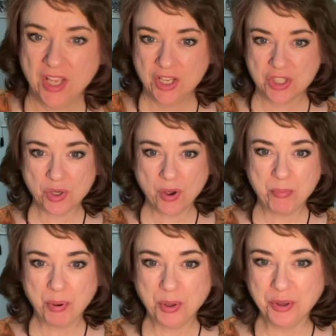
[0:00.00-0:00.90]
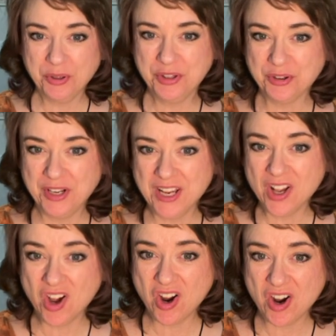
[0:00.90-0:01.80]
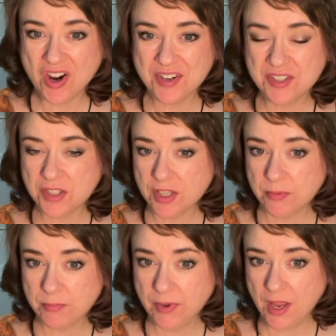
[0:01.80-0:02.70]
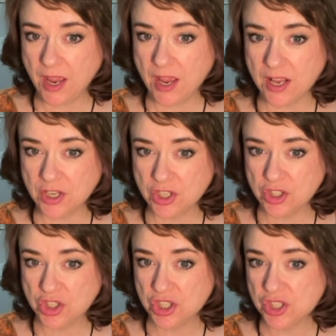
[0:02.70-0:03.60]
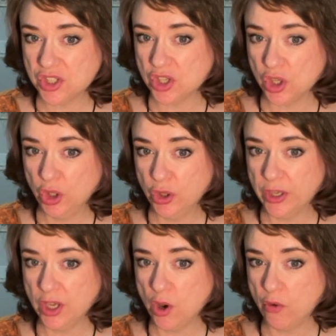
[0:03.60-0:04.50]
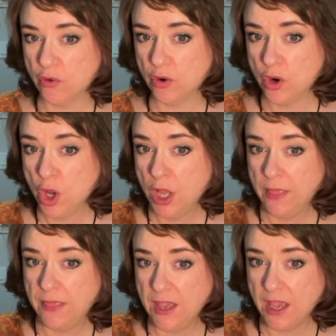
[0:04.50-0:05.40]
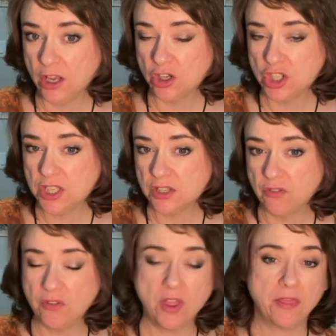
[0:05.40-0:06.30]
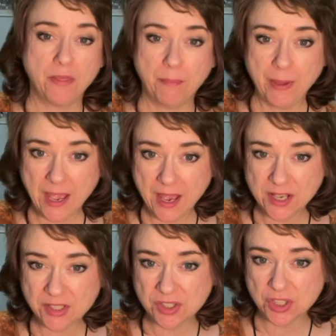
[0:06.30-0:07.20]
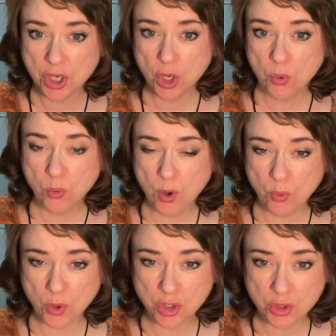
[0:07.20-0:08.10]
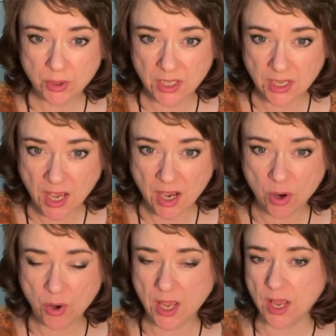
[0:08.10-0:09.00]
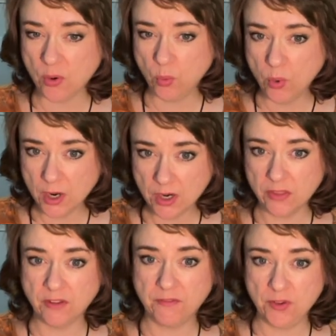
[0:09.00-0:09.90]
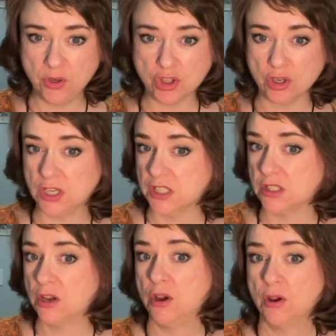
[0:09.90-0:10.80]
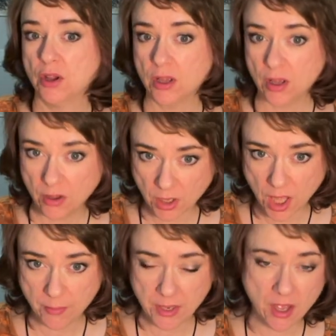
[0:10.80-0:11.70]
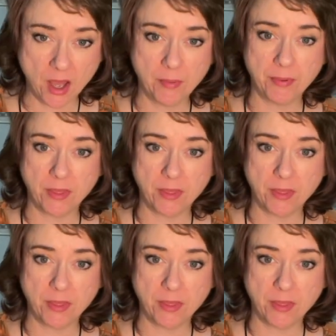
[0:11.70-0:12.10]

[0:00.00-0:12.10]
So I pulled three cards and just looking over the energies of the past, what we're doing now and what the future is coming up